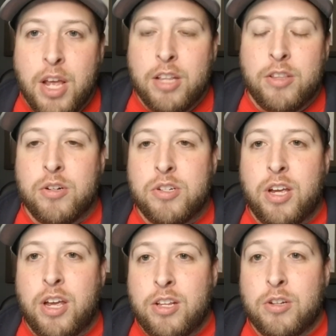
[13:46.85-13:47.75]
There's
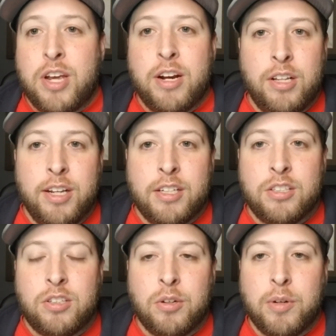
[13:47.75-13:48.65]

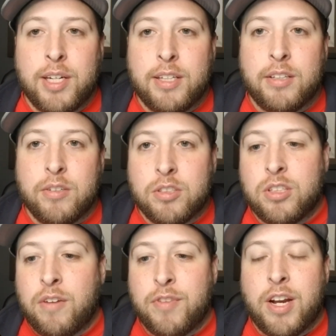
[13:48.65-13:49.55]
analytics to it. There's
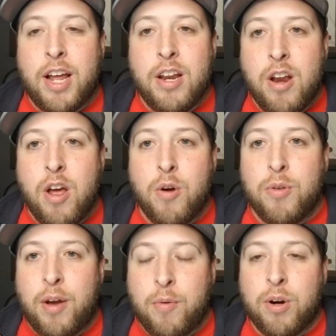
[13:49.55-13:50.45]
stuff that I know
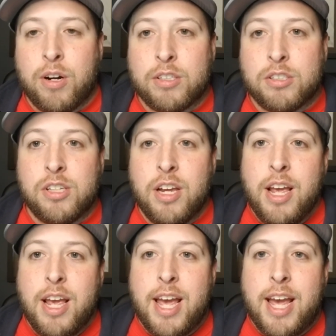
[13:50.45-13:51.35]
that works,
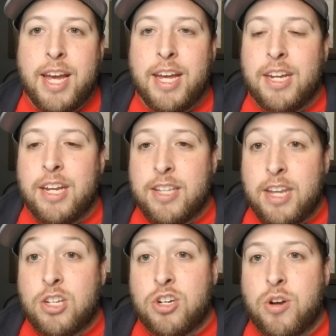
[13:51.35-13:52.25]
and
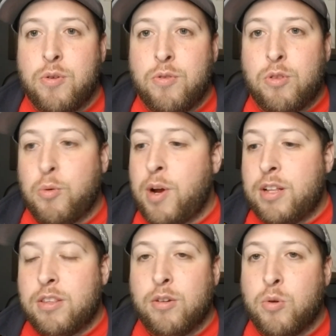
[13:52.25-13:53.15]
it's shown
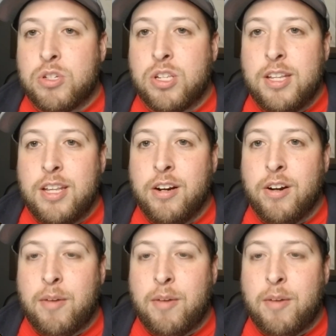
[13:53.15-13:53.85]
throughout the course of the year.